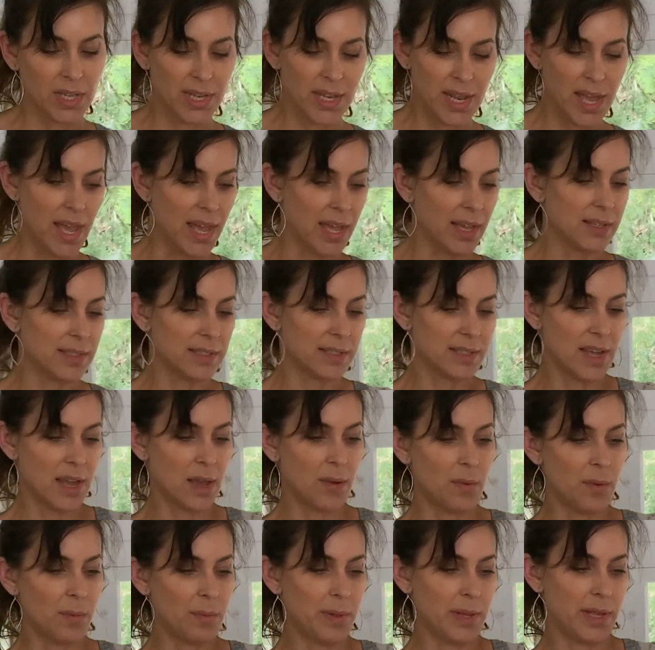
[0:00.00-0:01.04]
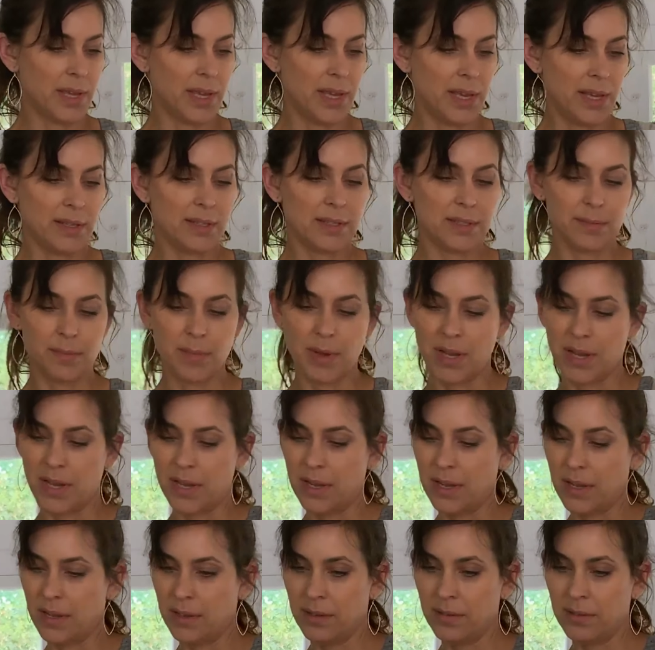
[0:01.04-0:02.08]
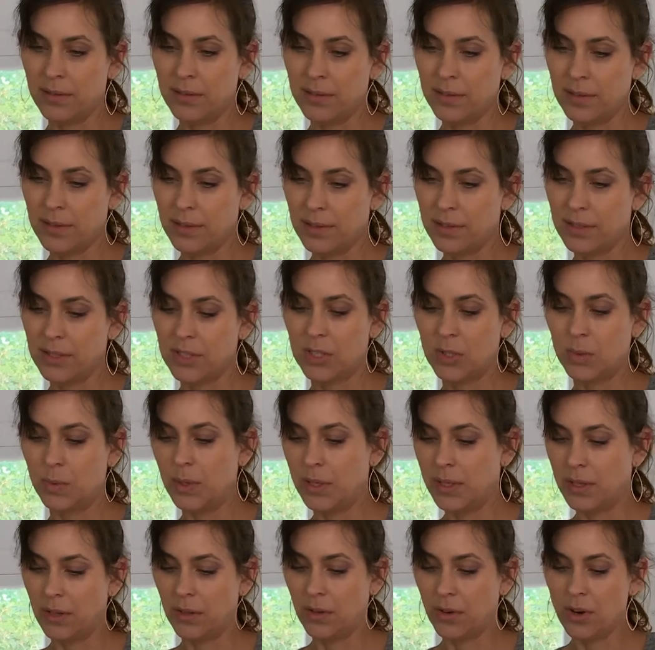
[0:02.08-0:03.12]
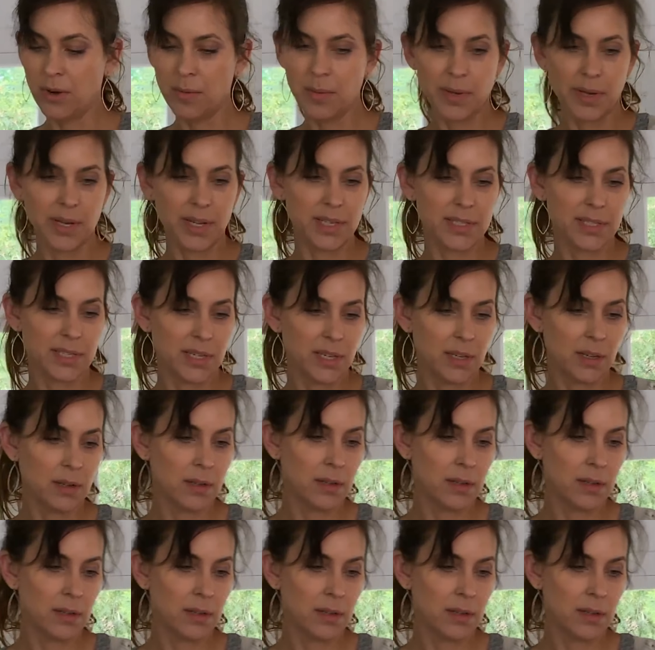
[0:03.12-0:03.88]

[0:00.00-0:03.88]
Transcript: Next, I will place my sweet little Gerber daisy.